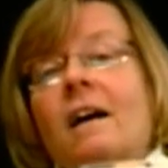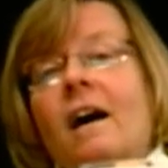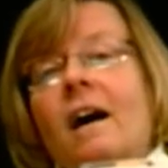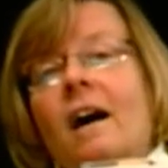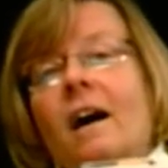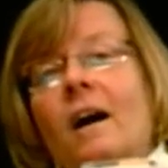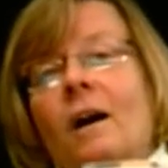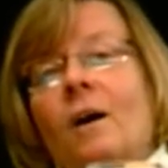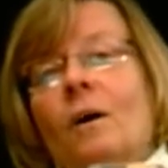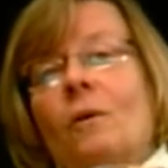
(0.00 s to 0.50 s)

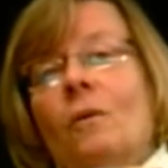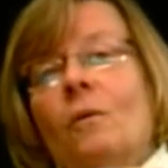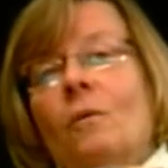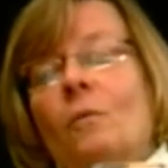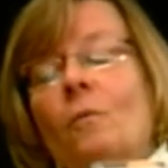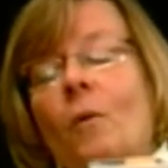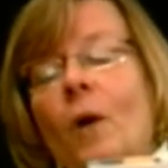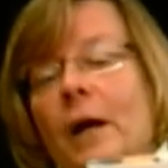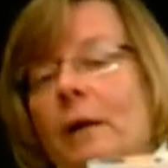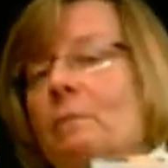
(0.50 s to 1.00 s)
uh,
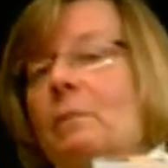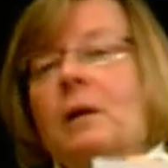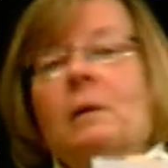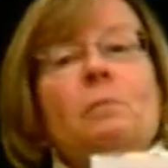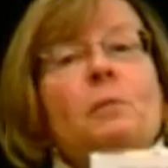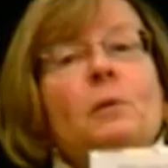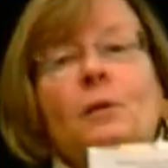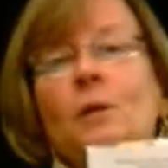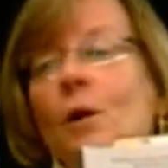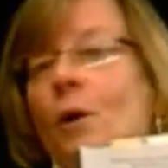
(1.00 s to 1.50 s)
white
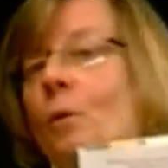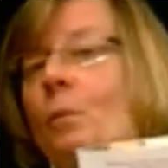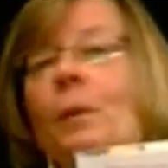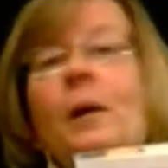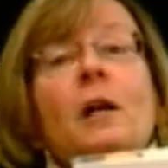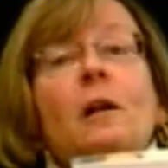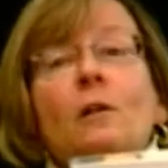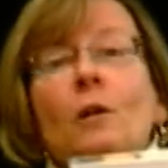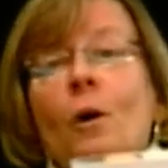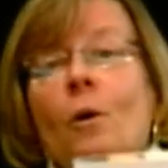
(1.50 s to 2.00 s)
people lo
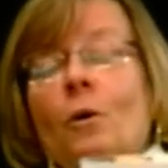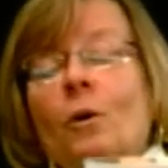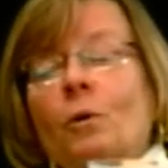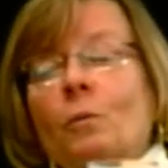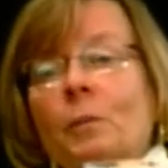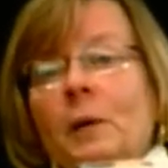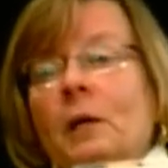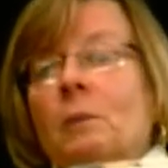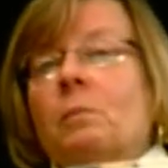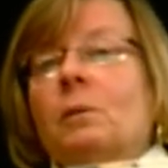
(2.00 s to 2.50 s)
local
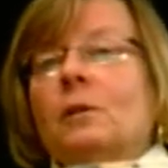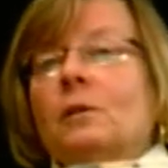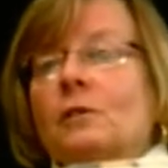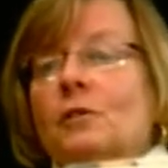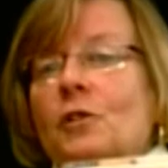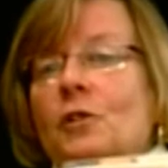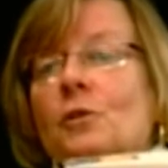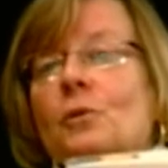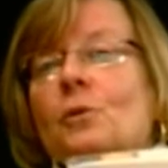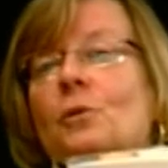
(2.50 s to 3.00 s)
people
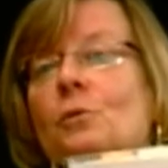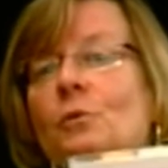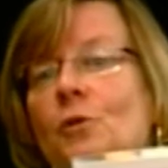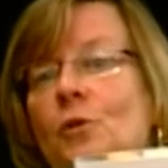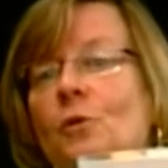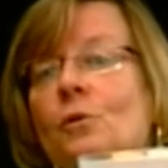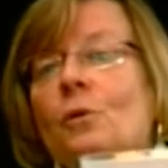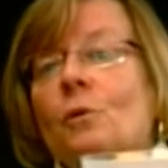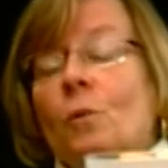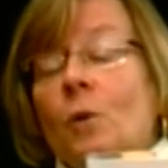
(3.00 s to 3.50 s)
to
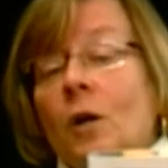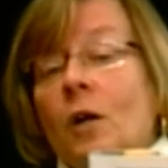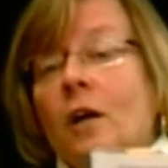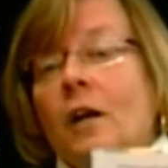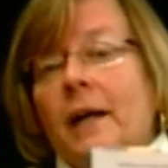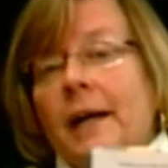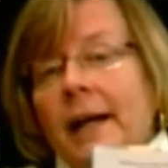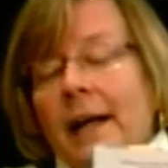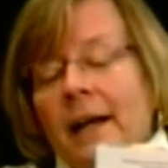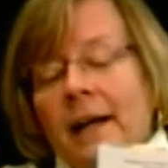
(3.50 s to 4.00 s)
do the
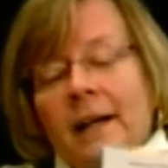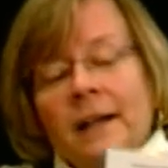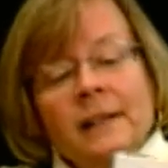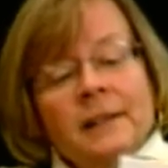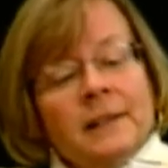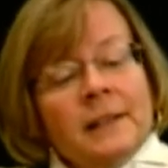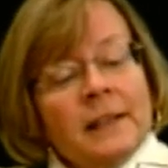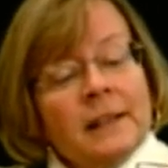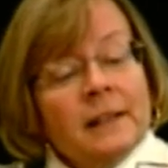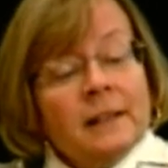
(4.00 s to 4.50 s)
work
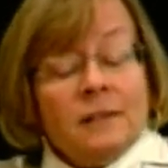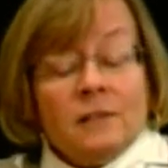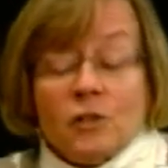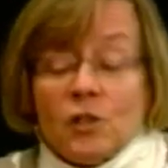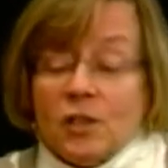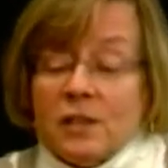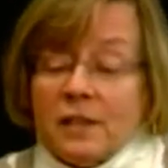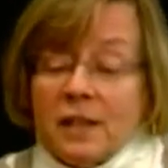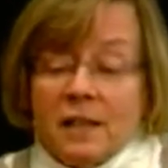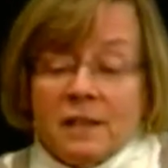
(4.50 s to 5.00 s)
and uh, and she
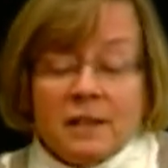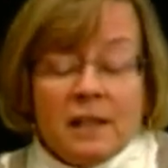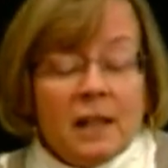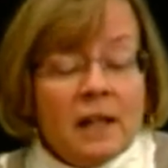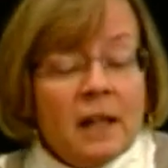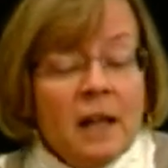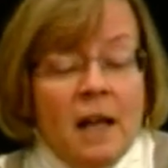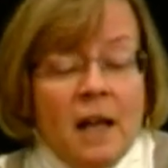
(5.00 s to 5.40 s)
says they,